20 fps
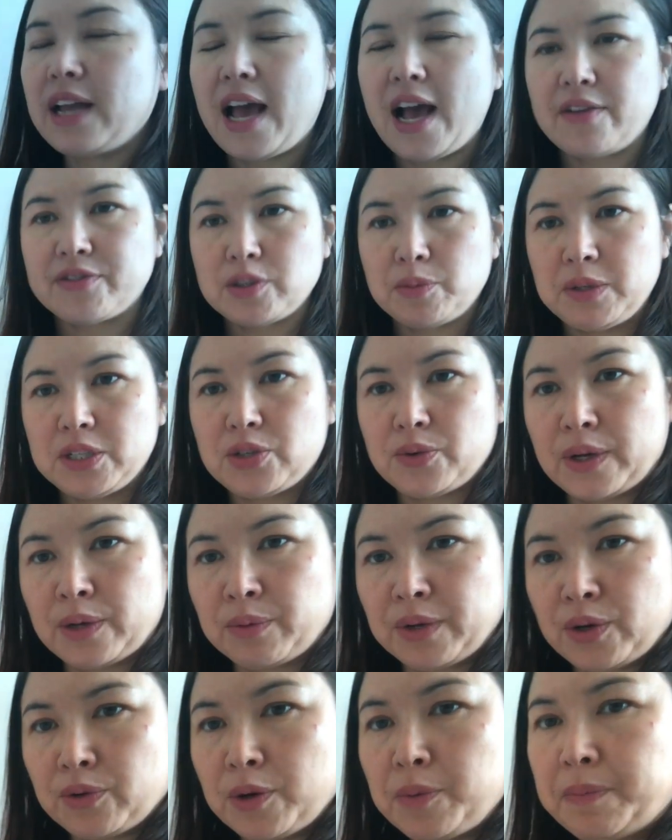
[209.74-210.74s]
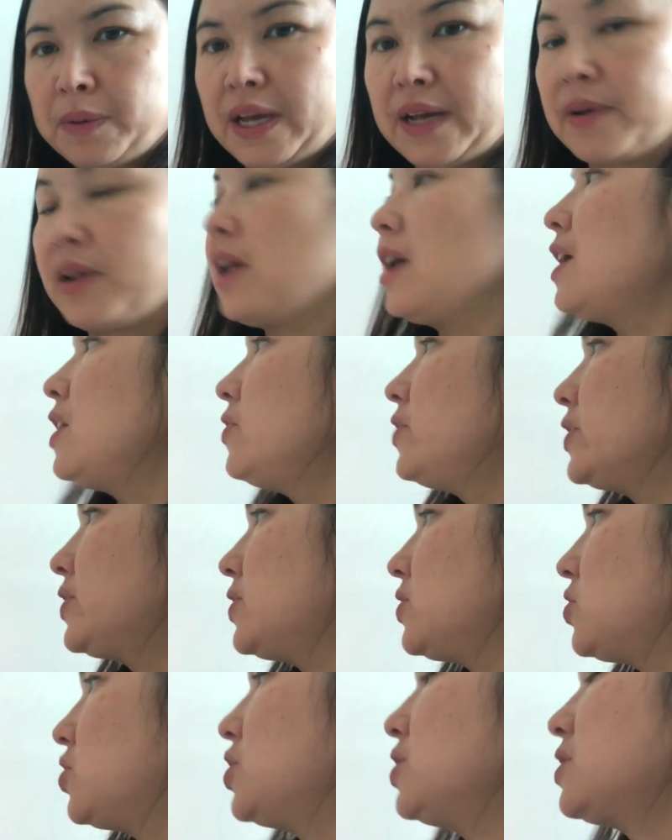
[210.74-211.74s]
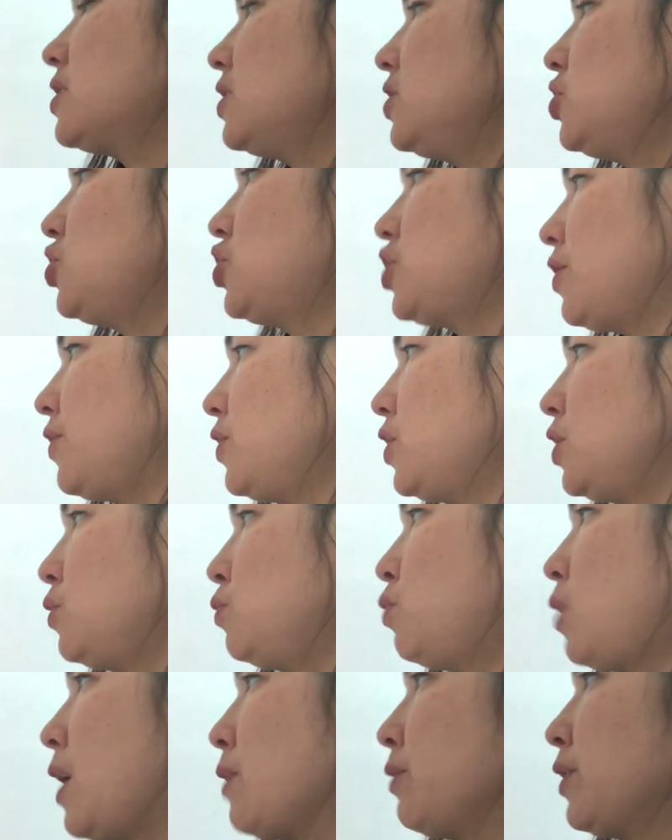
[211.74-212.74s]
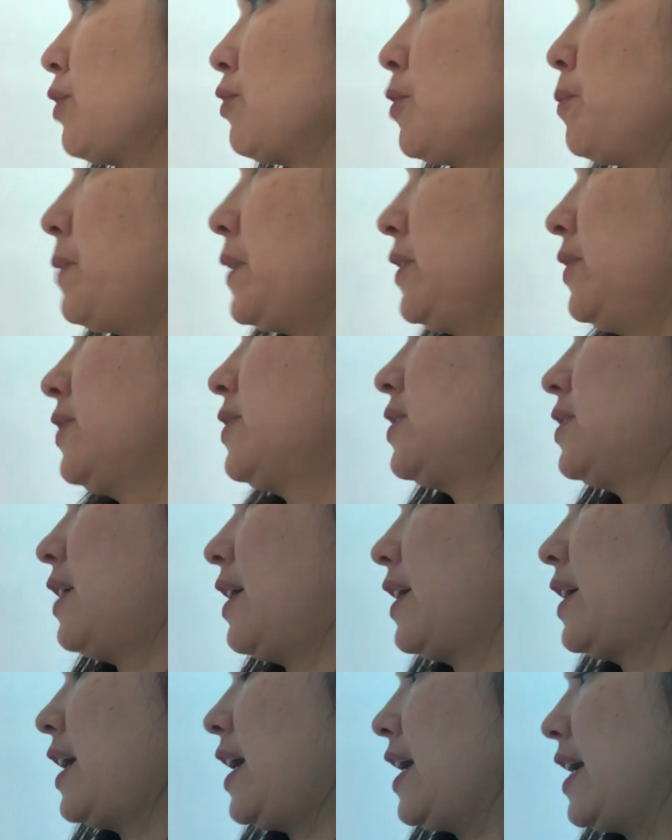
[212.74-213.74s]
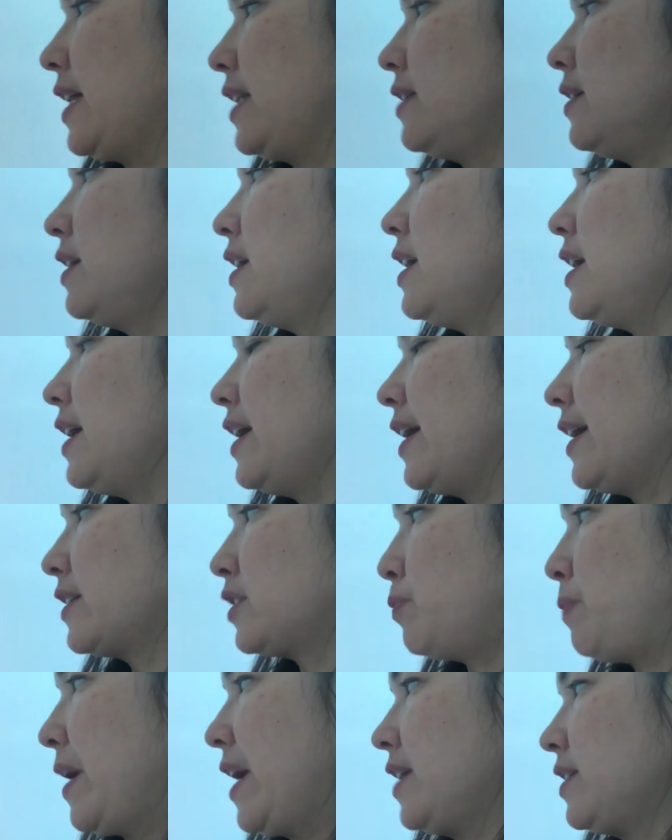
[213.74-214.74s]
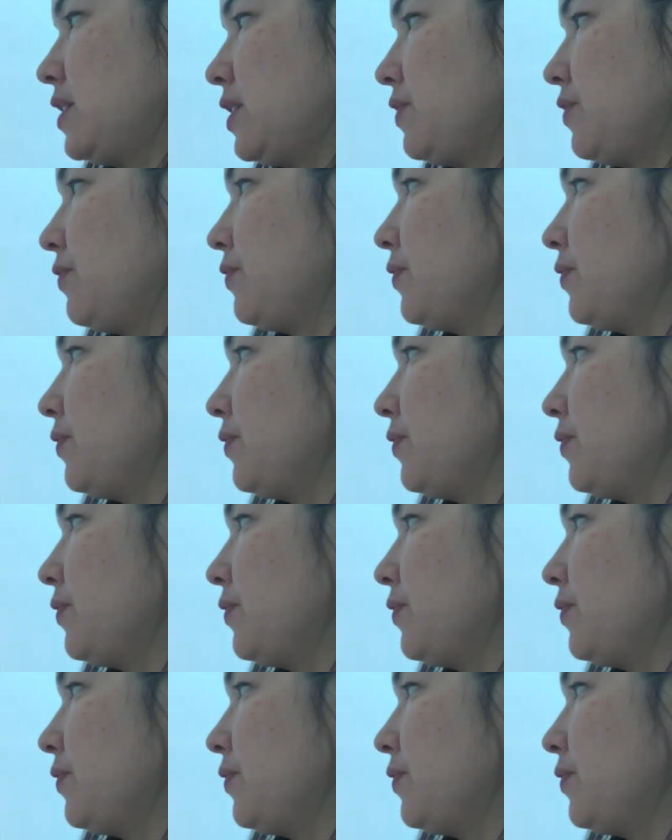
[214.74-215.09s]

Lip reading: have to be doing regrouping. This is just going to show you what regrouping looks like in expanded